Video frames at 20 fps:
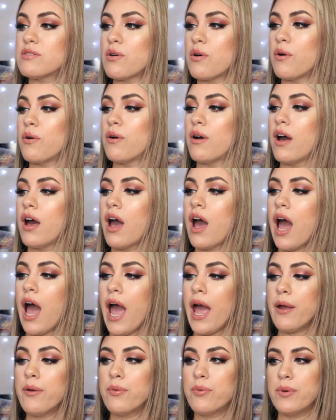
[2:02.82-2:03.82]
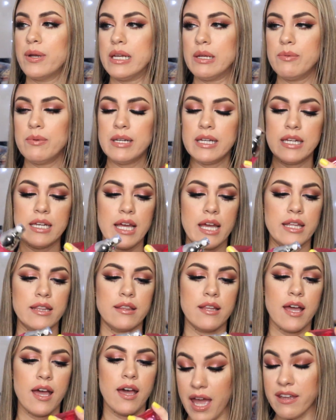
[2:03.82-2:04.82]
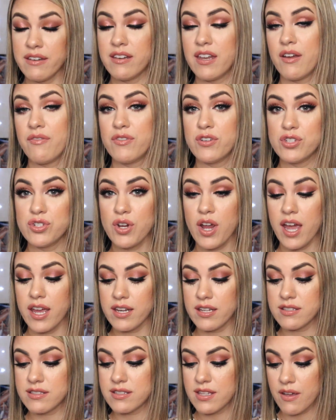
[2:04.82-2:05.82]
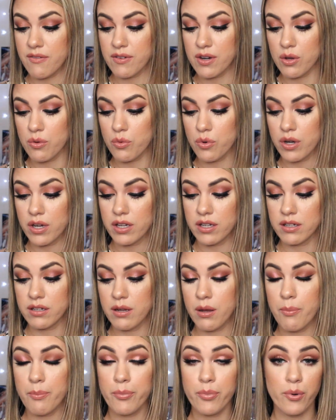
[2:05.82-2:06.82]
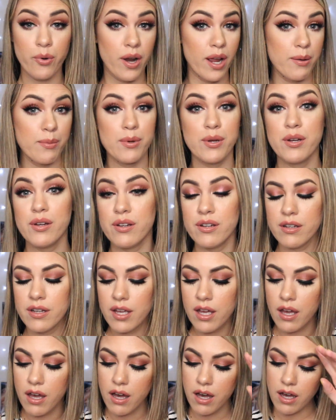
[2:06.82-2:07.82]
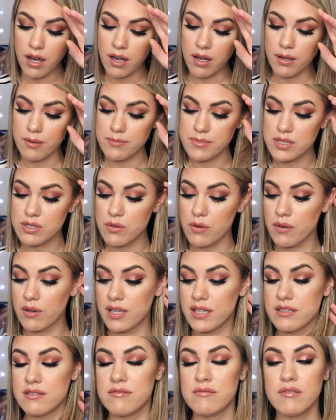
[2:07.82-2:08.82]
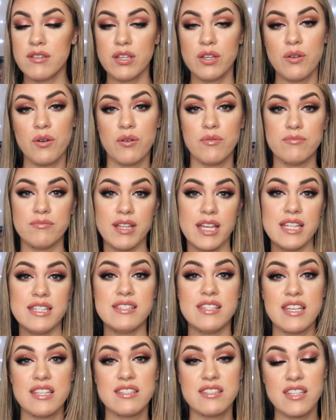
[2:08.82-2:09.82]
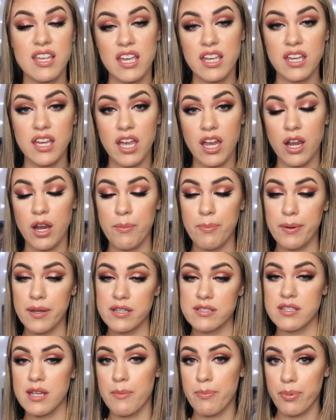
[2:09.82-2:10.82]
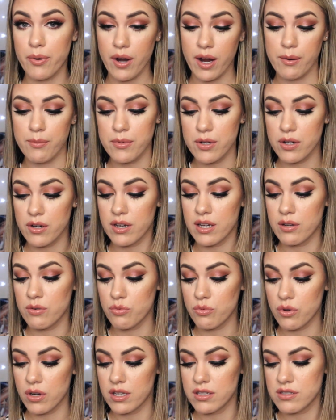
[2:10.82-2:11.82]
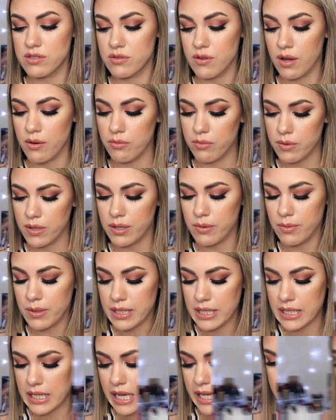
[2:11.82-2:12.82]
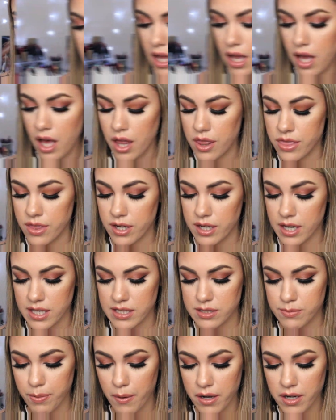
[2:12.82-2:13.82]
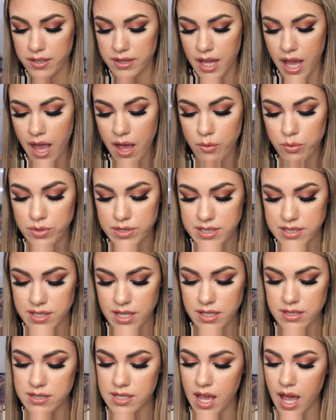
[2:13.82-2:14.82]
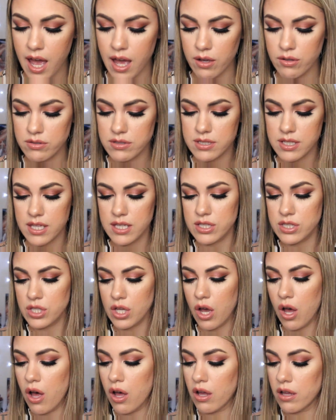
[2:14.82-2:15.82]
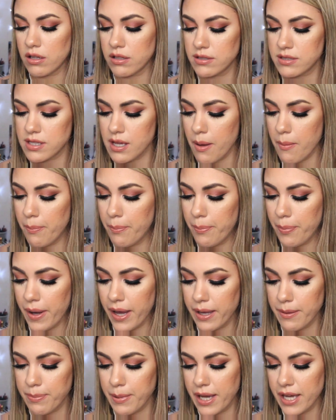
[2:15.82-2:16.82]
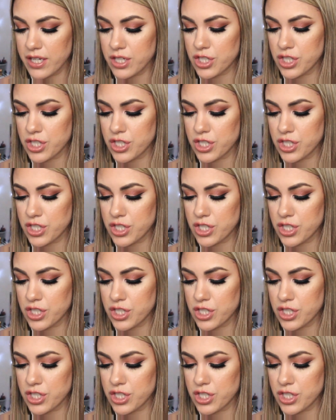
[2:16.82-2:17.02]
So I really like that. I never tried a 7-in-1 primer. So it's a skincare plus a primer in one. So I really like that. The next product that I was sent out is called a Bye Bye